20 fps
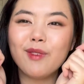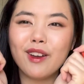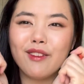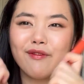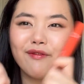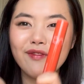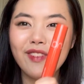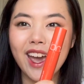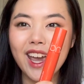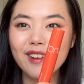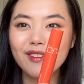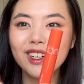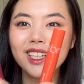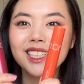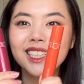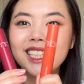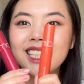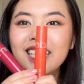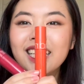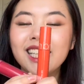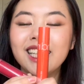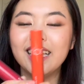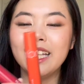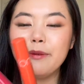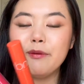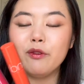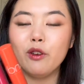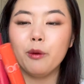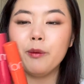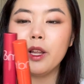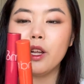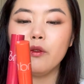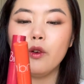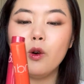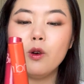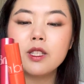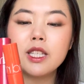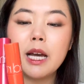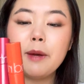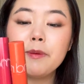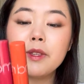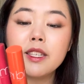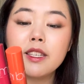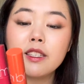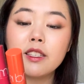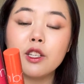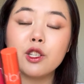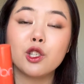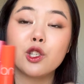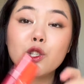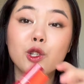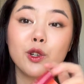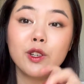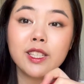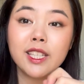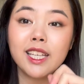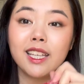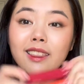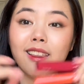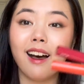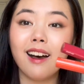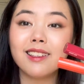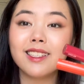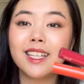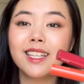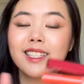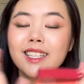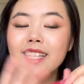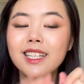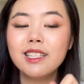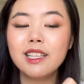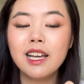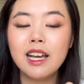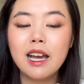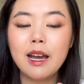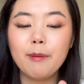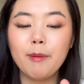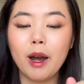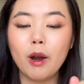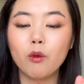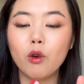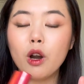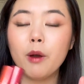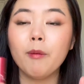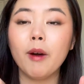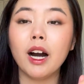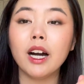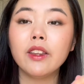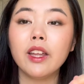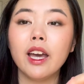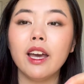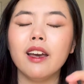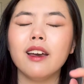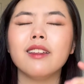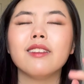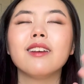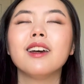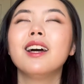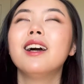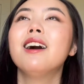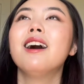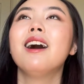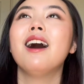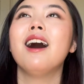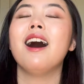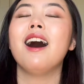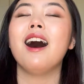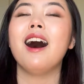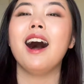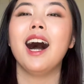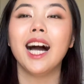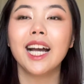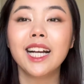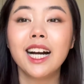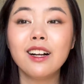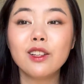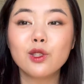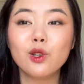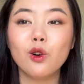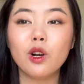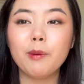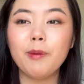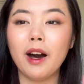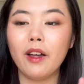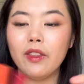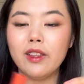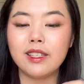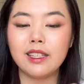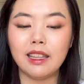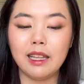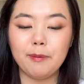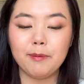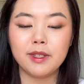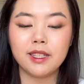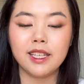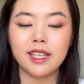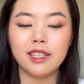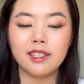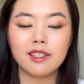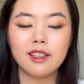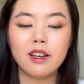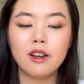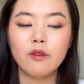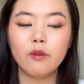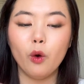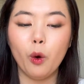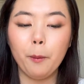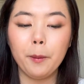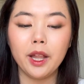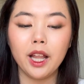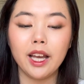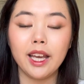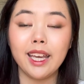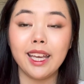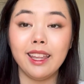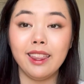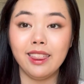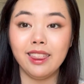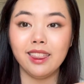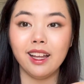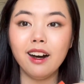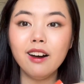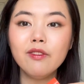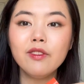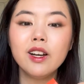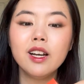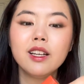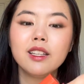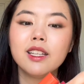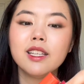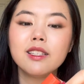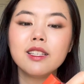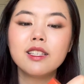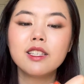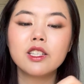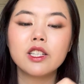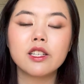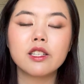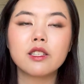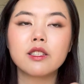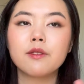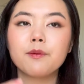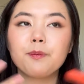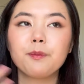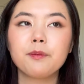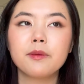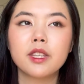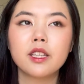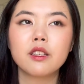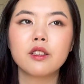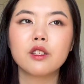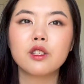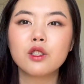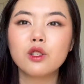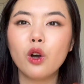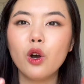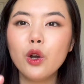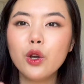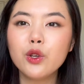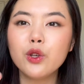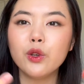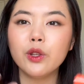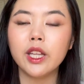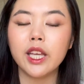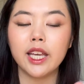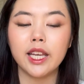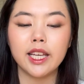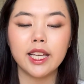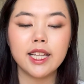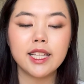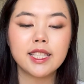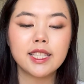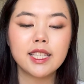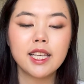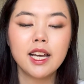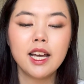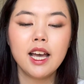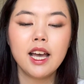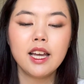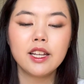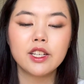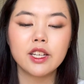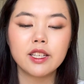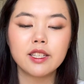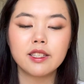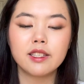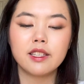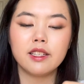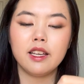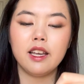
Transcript: favorite lip formula of all time. This is the Juicy Lasting Tint by Romand, and I can't talk about this lip tint formula enough. This is just so unique. It's just